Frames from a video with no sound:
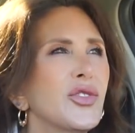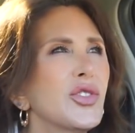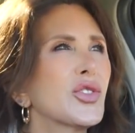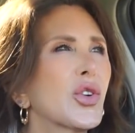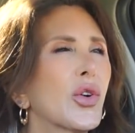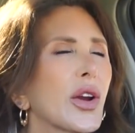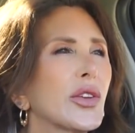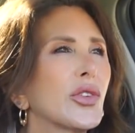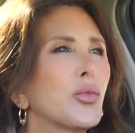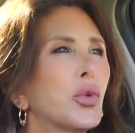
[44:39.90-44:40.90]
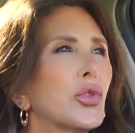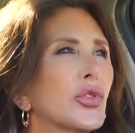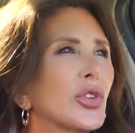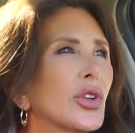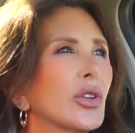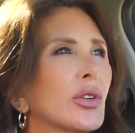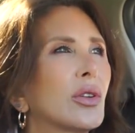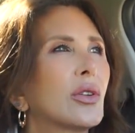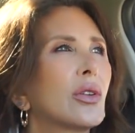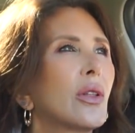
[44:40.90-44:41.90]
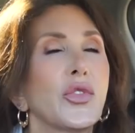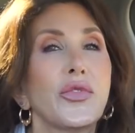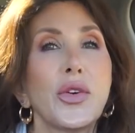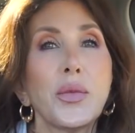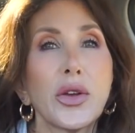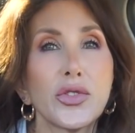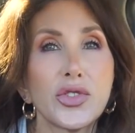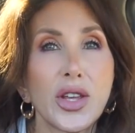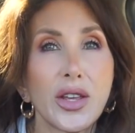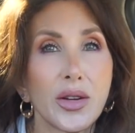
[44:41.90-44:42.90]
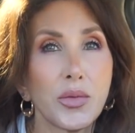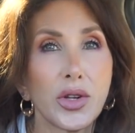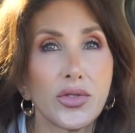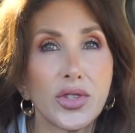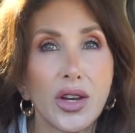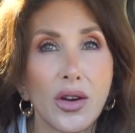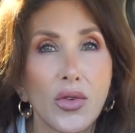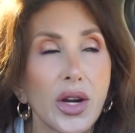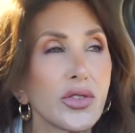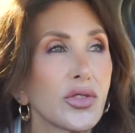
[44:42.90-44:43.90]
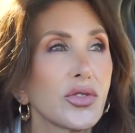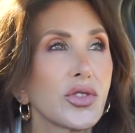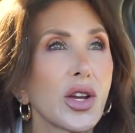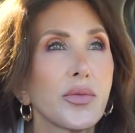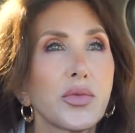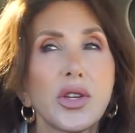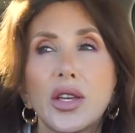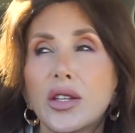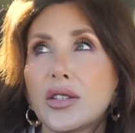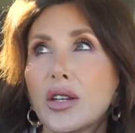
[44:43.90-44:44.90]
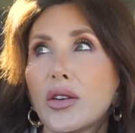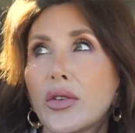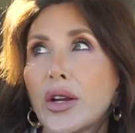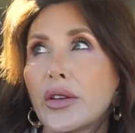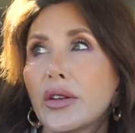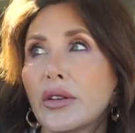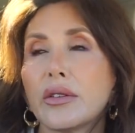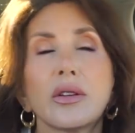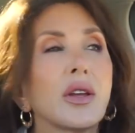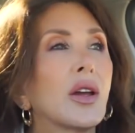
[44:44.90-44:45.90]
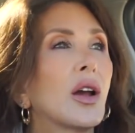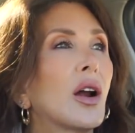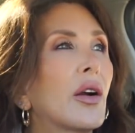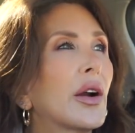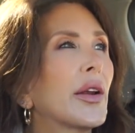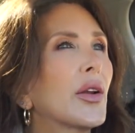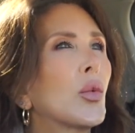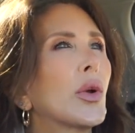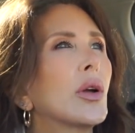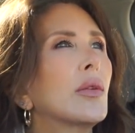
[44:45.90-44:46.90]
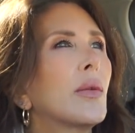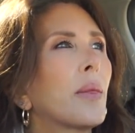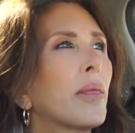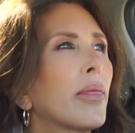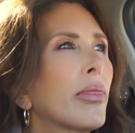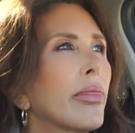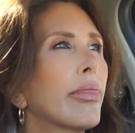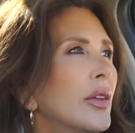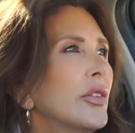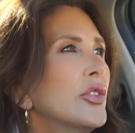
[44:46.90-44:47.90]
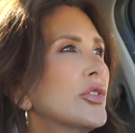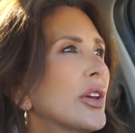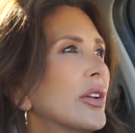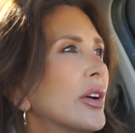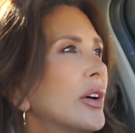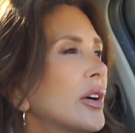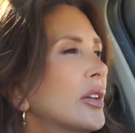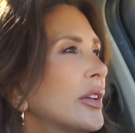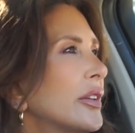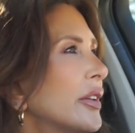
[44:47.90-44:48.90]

Just crazy bullshit. If I'm not gonna say it, I'm not gonna say it, right? So stop hinting around it. All right, I will. There's that ugly